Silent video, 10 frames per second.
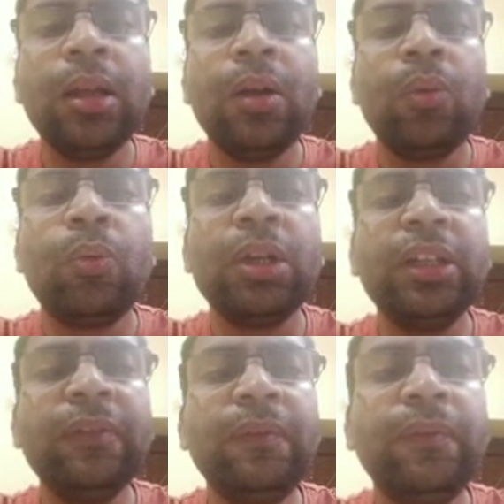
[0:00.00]
What are
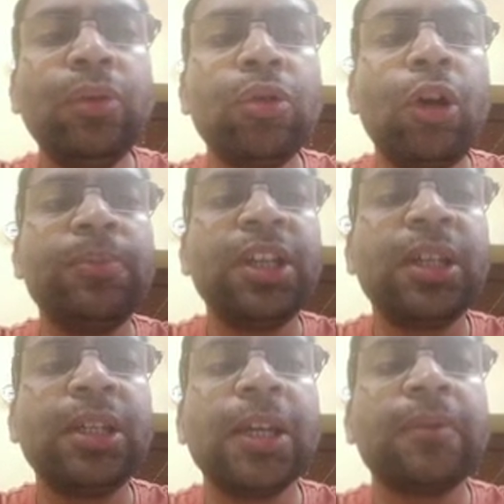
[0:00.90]
the four
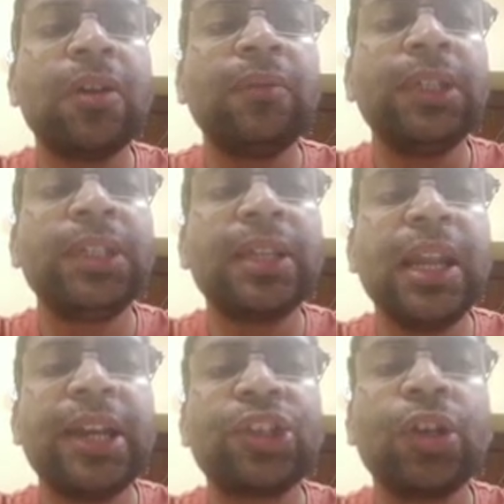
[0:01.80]
objectives of the
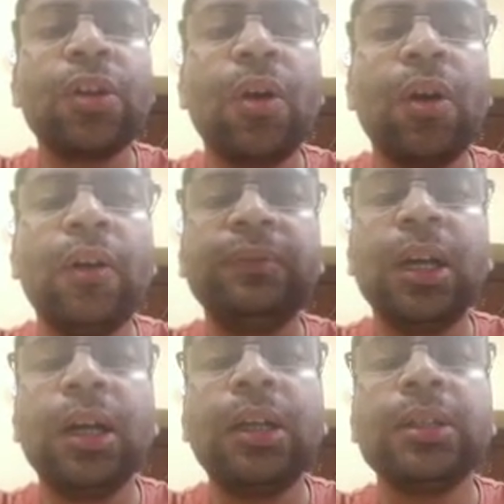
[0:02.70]
selection of
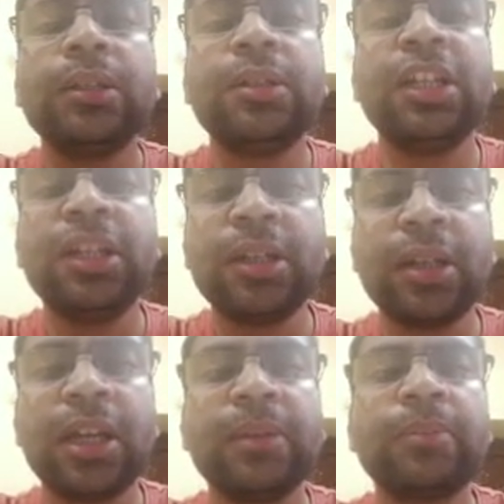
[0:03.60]
the data
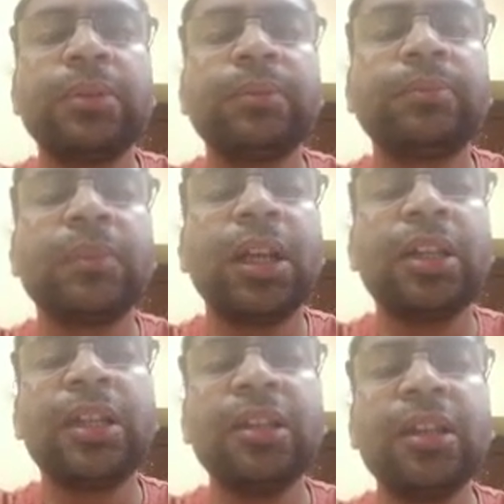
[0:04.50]
type? A
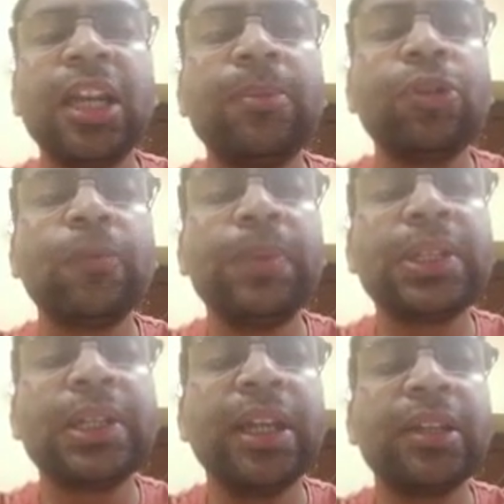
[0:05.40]
data type should be
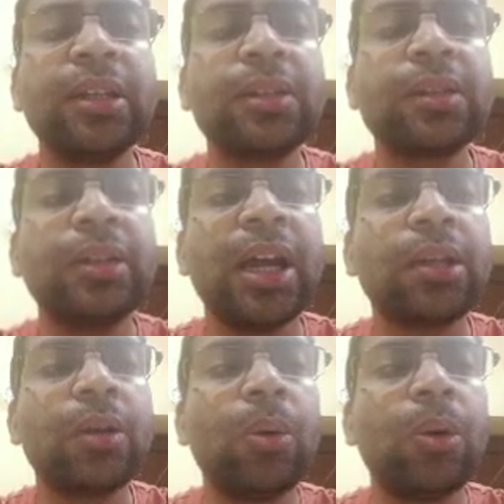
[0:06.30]
selected so
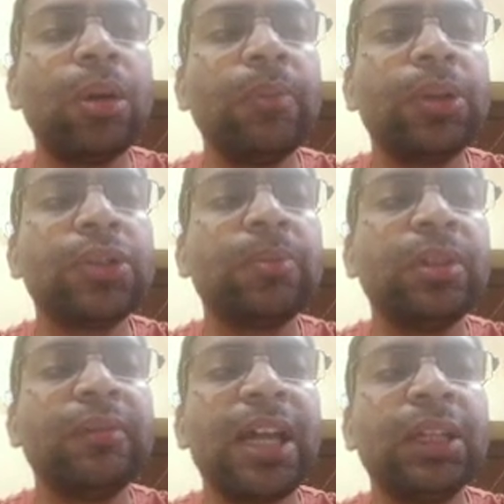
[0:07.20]
that all
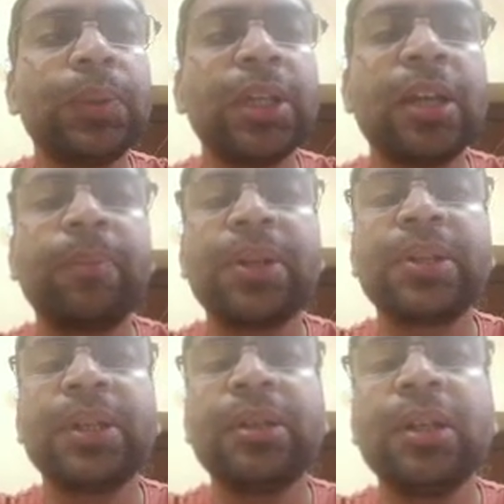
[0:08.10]
possible values are
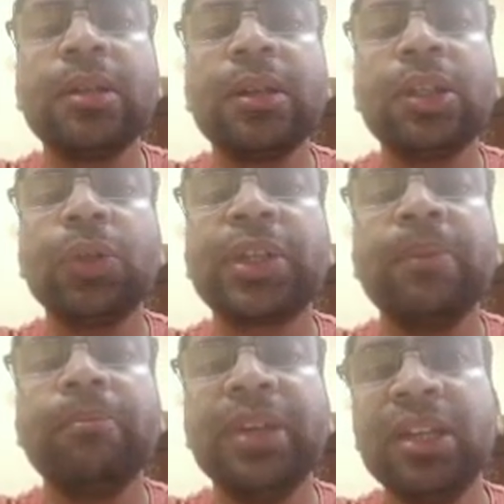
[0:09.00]
presented
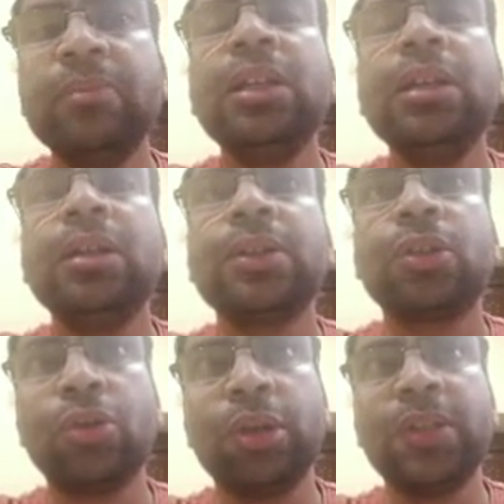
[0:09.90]
using minimal
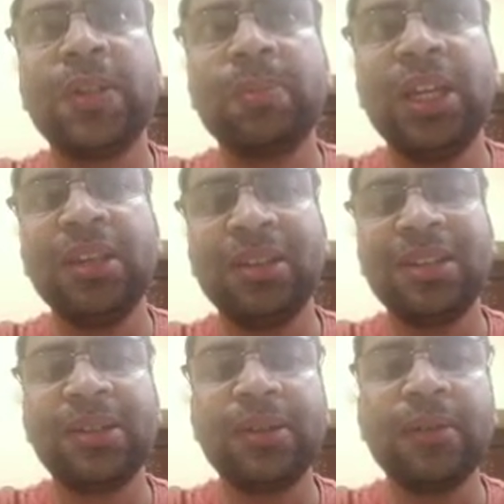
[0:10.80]
storage space.
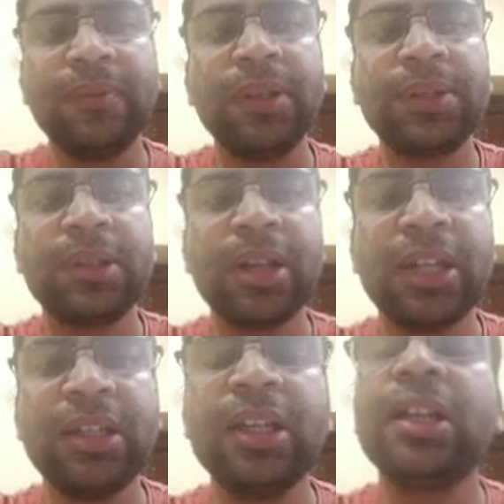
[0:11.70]
This is the first
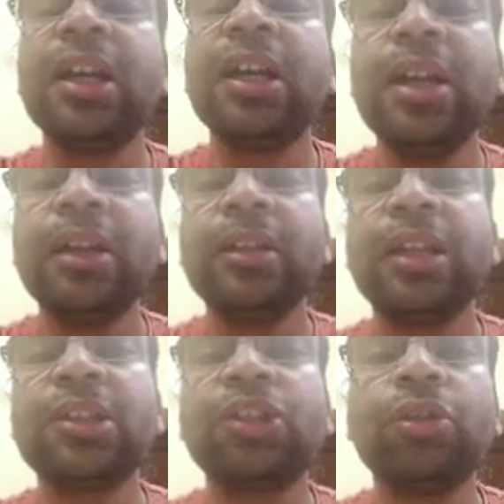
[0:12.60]
criteria, that
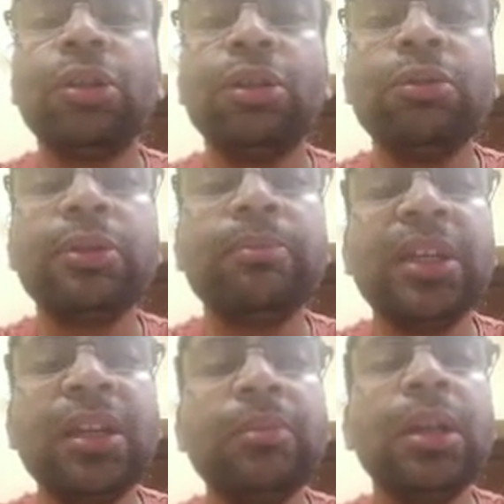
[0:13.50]
it should use
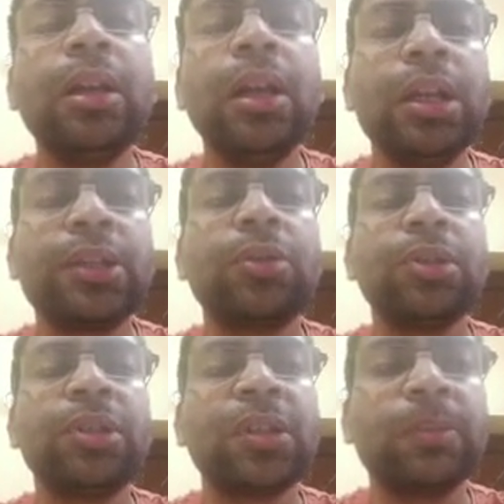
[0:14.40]
minimal
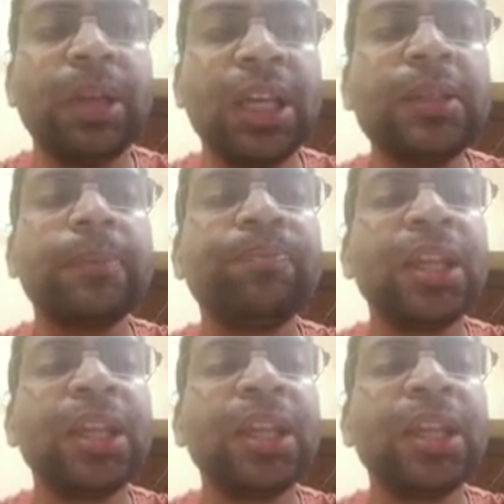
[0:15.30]
storage space.